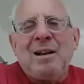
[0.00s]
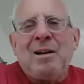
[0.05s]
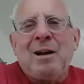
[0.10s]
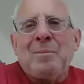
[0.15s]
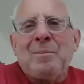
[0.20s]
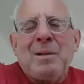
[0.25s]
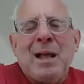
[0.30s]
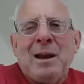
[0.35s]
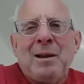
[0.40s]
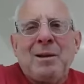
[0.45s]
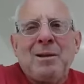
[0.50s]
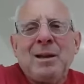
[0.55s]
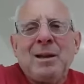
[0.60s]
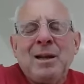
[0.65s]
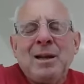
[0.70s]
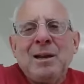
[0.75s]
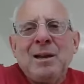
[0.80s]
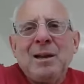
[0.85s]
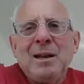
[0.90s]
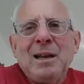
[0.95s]
I'm not
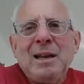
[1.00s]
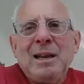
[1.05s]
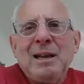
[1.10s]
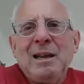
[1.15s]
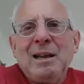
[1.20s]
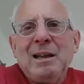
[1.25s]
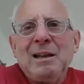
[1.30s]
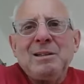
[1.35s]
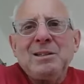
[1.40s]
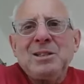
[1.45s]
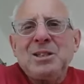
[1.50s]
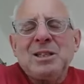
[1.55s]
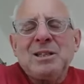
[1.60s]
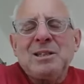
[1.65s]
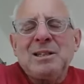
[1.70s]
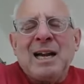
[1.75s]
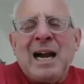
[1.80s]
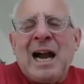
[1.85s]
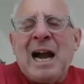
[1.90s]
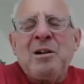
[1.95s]

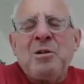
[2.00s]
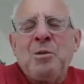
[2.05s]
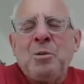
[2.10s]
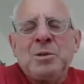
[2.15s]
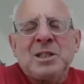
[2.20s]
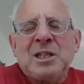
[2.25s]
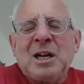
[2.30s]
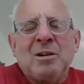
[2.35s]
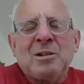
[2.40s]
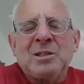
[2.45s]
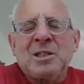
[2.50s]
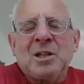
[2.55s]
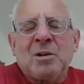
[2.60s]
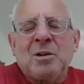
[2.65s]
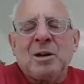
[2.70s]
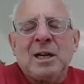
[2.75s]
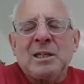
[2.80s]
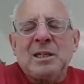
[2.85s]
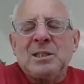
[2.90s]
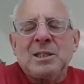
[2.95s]
the guy who started
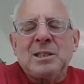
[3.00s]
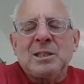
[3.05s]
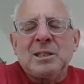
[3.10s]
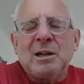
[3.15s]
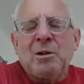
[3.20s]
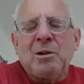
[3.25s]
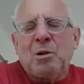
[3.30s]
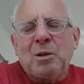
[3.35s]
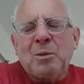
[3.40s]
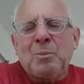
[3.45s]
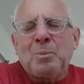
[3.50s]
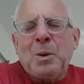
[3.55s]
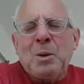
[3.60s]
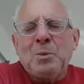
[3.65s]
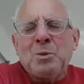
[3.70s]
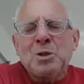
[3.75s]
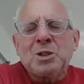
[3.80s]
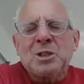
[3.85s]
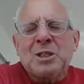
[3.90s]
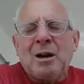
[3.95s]
Zero Hedge, or the
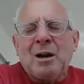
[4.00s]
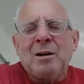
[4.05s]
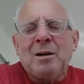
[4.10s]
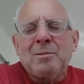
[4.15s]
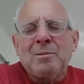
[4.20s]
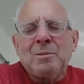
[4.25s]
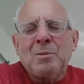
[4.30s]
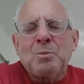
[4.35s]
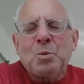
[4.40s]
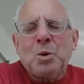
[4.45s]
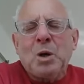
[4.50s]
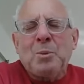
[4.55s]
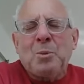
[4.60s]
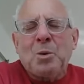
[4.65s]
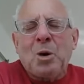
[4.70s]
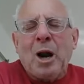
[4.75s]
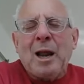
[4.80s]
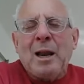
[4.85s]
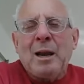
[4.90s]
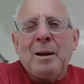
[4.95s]
people who started, pretty
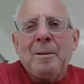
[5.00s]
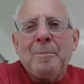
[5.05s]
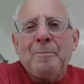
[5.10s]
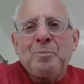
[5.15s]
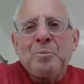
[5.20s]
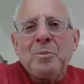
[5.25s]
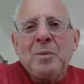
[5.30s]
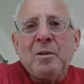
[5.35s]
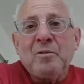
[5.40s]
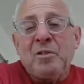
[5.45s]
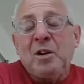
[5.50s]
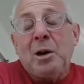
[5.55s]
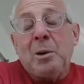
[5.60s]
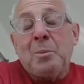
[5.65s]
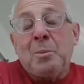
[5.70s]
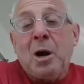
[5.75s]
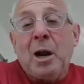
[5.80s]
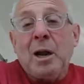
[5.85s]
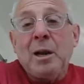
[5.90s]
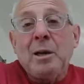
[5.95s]
bright, very
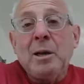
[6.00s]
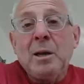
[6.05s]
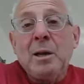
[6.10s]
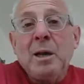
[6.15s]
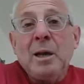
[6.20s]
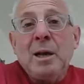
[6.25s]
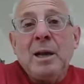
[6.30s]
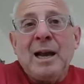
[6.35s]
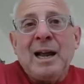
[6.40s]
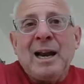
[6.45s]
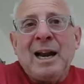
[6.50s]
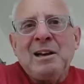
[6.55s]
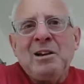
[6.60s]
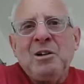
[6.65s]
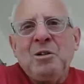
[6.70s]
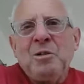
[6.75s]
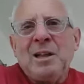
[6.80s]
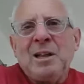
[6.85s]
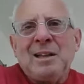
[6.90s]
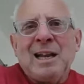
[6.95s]
bright. I
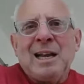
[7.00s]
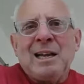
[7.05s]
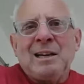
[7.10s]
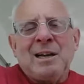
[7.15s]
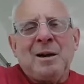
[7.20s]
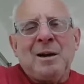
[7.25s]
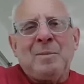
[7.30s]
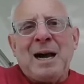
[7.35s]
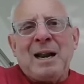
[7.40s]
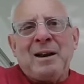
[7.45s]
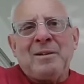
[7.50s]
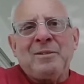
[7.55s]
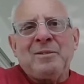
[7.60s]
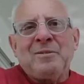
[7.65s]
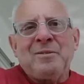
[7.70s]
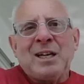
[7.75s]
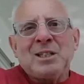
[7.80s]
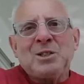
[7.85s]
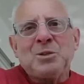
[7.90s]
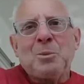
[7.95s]
knew that they had come out of
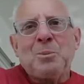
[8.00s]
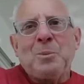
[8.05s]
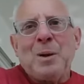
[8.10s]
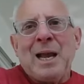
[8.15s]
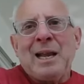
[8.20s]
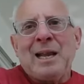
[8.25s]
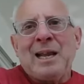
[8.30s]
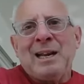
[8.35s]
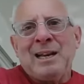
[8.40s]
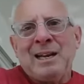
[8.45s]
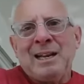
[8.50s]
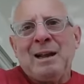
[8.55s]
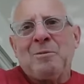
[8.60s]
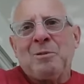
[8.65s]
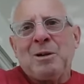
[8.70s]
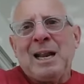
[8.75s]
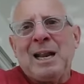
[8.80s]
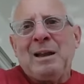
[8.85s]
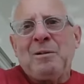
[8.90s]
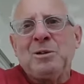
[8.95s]
investment banking, and then
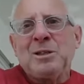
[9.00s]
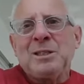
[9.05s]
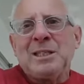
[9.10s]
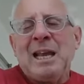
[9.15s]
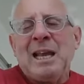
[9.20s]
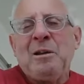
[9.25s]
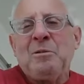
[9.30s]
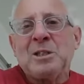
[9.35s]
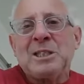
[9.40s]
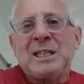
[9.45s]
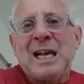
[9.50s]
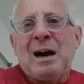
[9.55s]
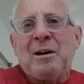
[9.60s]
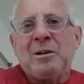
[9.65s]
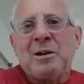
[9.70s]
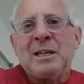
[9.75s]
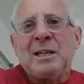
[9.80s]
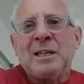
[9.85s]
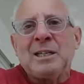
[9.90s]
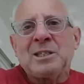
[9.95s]
when he was
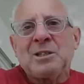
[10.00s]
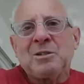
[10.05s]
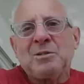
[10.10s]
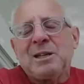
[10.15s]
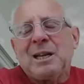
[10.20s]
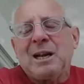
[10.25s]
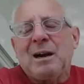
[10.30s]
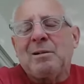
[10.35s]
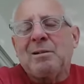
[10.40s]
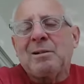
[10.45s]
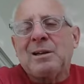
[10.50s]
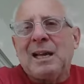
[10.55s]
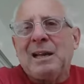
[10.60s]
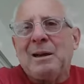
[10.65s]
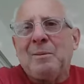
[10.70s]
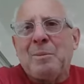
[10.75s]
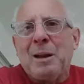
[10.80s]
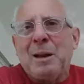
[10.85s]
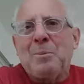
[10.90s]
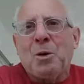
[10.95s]
outed, it's, you know, okay,
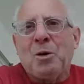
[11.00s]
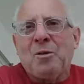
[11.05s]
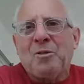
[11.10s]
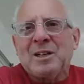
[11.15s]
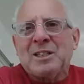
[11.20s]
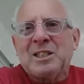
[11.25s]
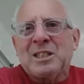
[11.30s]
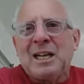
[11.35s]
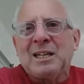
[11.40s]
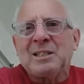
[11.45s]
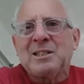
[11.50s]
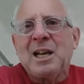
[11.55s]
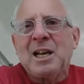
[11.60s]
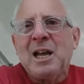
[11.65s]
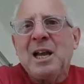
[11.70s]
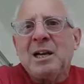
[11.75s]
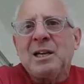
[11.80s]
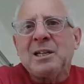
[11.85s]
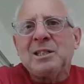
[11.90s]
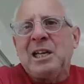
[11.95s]
that made perfect sense
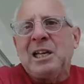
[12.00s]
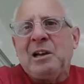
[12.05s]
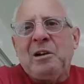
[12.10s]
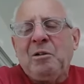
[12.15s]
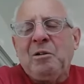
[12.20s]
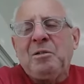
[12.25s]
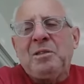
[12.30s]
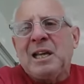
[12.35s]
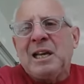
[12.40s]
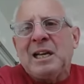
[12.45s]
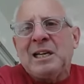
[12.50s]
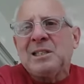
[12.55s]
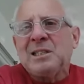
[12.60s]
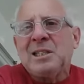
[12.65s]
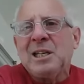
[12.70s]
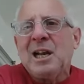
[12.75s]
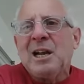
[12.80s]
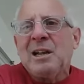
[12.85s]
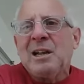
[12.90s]
because he knew things